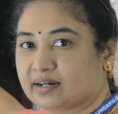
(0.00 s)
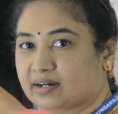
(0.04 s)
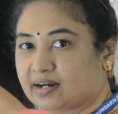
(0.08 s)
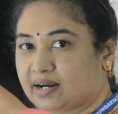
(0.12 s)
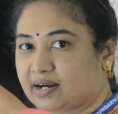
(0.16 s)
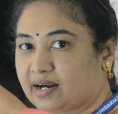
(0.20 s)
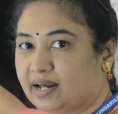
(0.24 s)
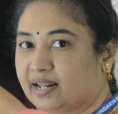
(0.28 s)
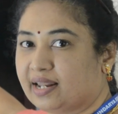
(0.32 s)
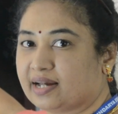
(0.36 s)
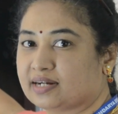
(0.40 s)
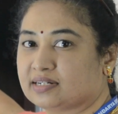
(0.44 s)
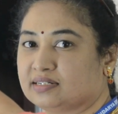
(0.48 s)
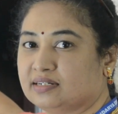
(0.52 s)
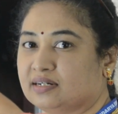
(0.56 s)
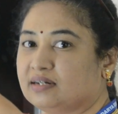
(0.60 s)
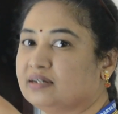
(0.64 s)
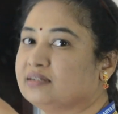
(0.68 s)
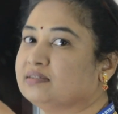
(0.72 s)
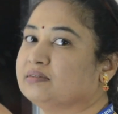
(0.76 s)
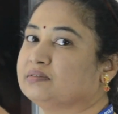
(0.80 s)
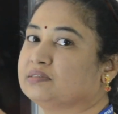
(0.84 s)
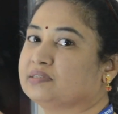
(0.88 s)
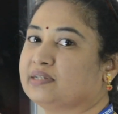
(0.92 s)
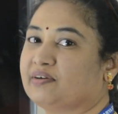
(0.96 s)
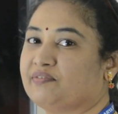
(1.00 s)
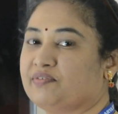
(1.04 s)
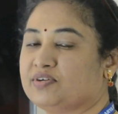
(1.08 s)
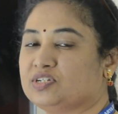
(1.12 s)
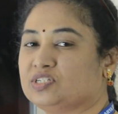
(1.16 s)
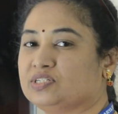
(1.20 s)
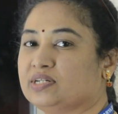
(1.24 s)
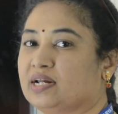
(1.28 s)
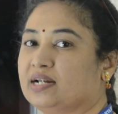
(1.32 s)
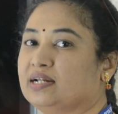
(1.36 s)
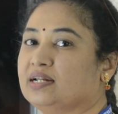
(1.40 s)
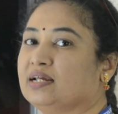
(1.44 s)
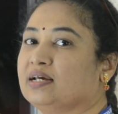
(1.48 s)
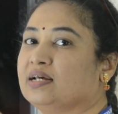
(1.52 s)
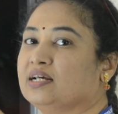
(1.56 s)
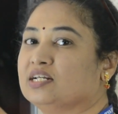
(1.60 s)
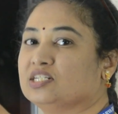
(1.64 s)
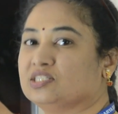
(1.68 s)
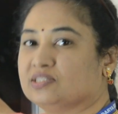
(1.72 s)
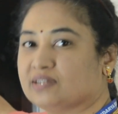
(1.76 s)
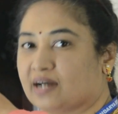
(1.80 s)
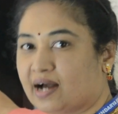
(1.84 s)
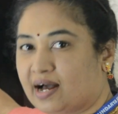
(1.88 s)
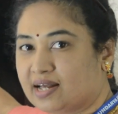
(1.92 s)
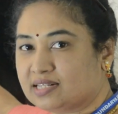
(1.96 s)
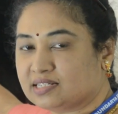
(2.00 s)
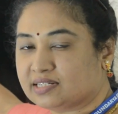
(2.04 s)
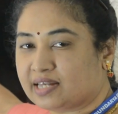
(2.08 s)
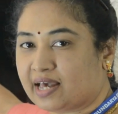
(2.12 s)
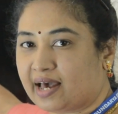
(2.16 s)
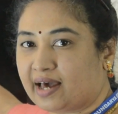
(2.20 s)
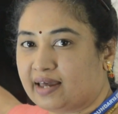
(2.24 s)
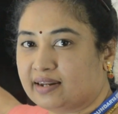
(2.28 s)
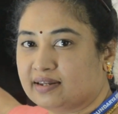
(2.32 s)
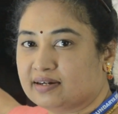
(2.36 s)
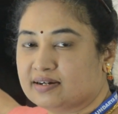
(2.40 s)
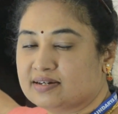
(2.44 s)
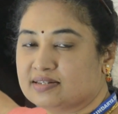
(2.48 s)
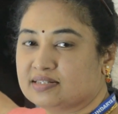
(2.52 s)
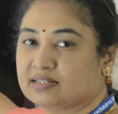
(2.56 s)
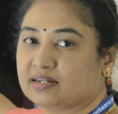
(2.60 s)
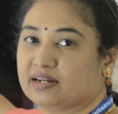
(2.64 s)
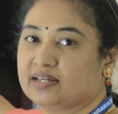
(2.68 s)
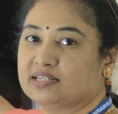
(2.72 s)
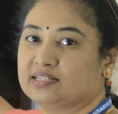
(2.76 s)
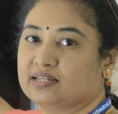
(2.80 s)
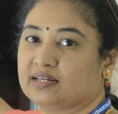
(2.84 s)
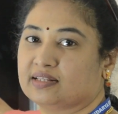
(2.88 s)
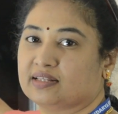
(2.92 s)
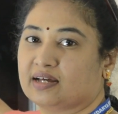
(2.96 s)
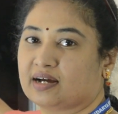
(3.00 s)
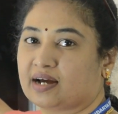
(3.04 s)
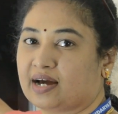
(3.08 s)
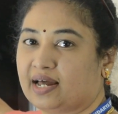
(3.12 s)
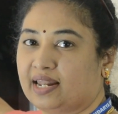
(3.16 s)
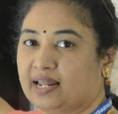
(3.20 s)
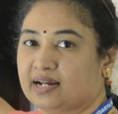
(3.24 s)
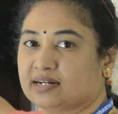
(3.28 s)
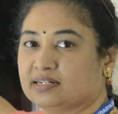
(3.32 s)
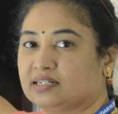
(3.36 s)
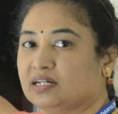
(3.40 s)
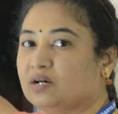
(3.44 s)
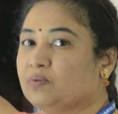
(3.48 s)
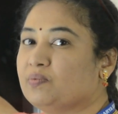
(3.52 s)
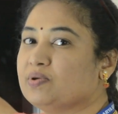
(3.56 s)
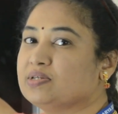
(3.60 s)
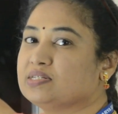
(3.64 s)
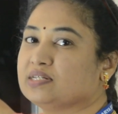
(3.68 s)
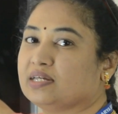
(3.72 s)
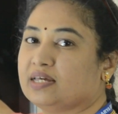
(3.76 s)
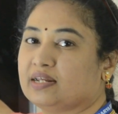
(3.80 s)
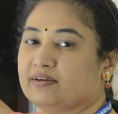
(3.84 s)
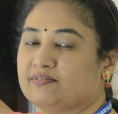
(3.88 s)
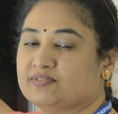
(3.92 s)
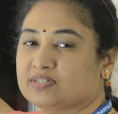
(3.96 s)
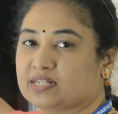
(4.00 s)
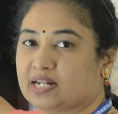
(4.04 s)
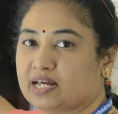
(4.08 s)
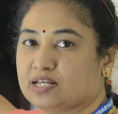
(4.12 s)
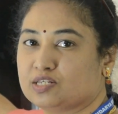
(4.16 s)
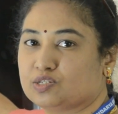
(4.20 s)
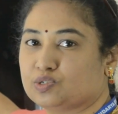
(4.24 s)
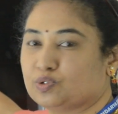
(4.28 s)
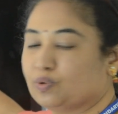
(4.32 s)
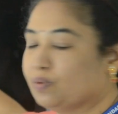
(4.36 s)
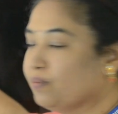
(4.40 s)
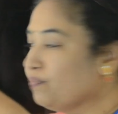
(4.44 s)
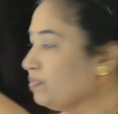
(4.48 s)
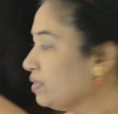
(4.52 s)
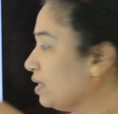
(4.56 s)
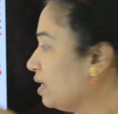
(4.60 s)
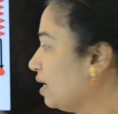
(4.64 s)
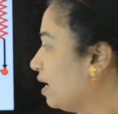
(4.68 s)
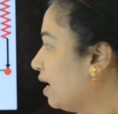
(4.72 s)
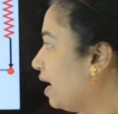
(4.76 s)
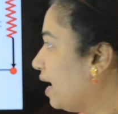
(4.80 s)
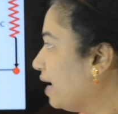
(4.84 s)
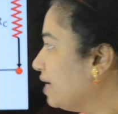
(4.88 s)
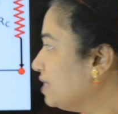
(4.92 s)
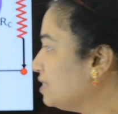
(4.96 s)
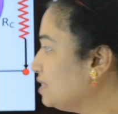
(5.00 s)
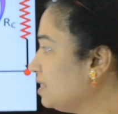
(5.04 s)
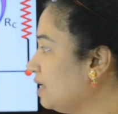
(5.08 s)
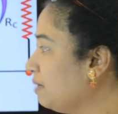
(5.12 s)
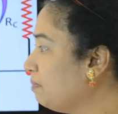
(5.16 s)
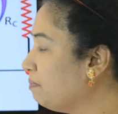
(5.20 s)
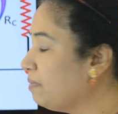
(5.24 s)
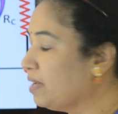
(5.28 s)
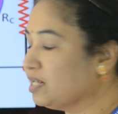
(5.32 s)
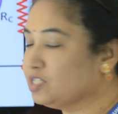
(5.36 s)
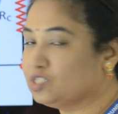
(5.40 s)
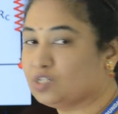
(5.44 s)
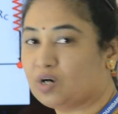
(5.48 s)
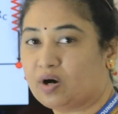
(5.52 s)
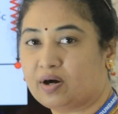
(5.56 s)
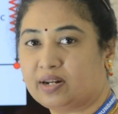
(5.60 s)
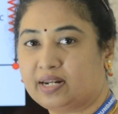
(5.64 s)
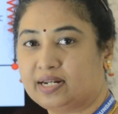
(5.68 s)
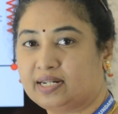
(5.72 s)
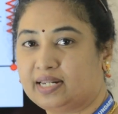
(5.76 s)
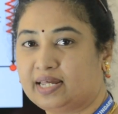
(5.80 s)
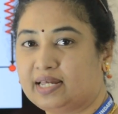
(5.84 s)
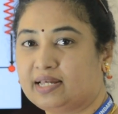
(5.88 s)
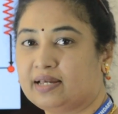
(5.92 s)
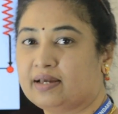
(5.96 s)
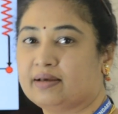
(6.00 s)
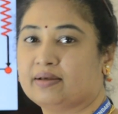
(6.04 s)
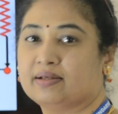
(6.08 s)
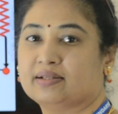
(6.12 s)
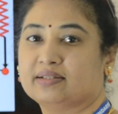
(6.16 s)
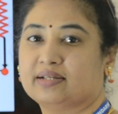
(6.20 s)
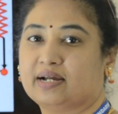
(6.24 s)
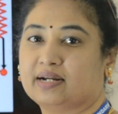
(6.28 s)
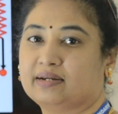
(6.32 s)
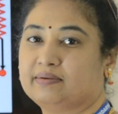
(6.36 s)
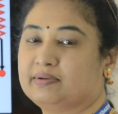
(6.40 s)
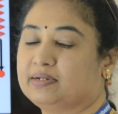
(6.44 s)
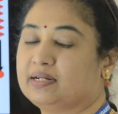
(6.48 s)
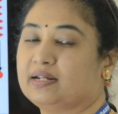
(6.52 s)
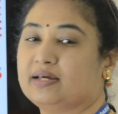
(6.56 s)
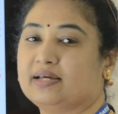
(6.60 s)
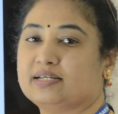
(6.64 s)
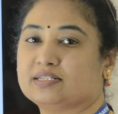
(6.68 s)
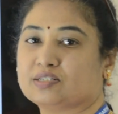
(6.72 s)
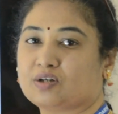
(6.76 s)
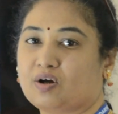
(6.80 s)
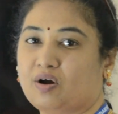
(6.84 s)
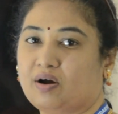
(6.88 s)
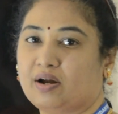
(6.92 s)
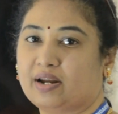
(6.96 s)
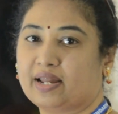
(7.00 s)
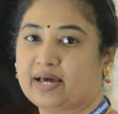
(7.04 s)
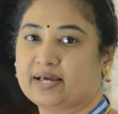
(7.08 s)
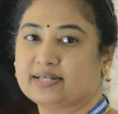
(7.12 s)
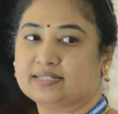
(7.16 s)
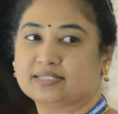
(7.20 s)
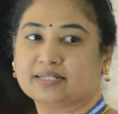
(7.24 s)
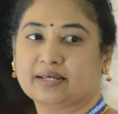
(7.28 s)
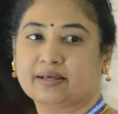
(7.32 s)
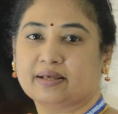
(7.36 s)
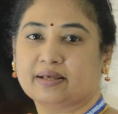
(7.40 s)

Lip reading: collector, sufficient charge carriers reaching the collector, which gives rise to IC majority, that is called as